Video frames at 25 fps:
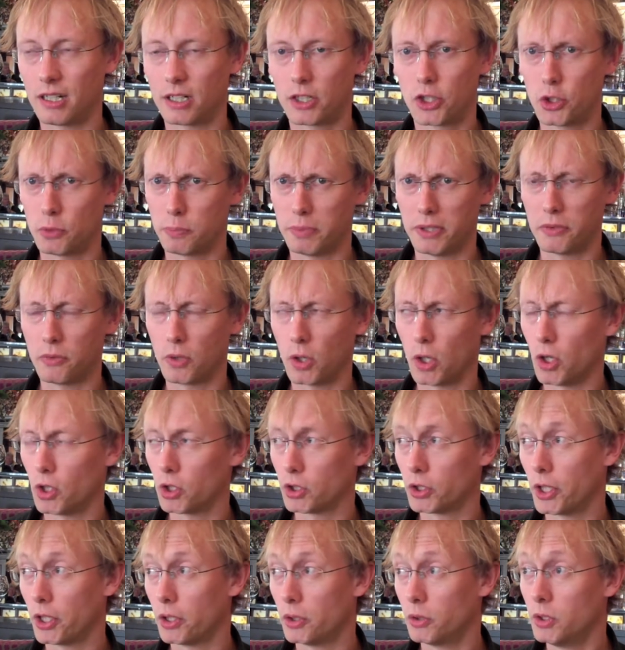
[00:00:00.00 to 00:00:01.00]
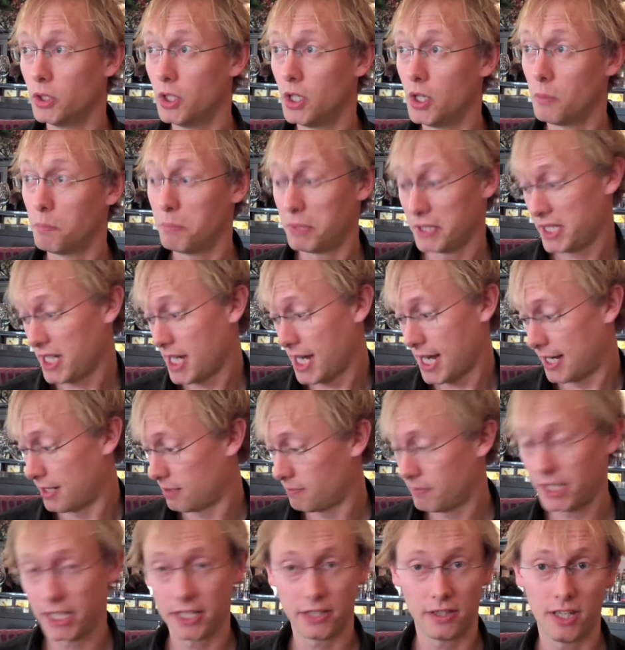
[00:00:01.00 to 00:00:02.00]
Could be wrong though, but yeah,
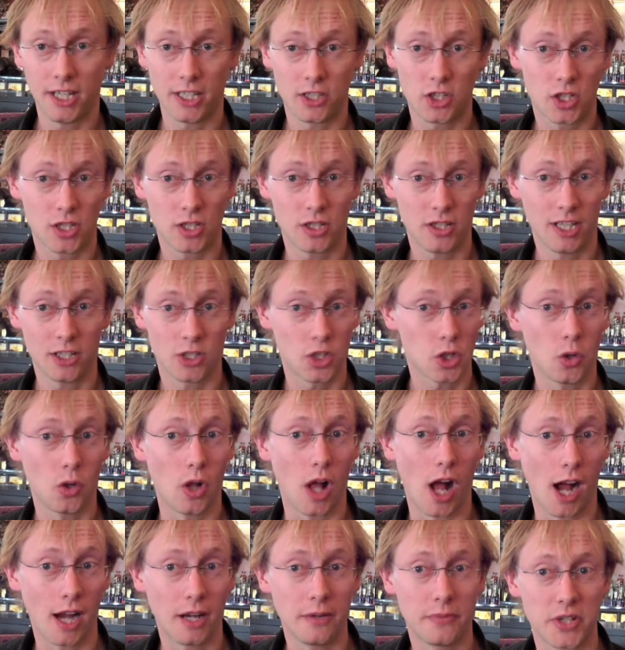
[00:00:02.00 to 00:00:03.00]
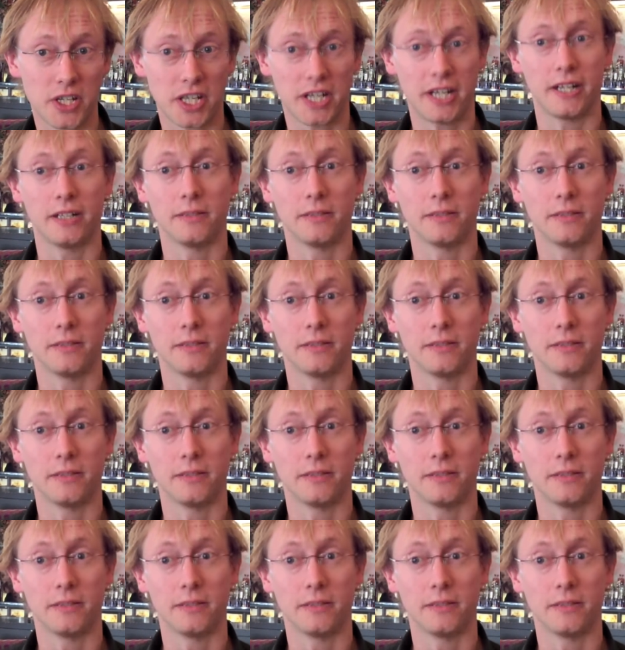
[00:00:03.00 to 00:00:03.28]
it's all Hyves here.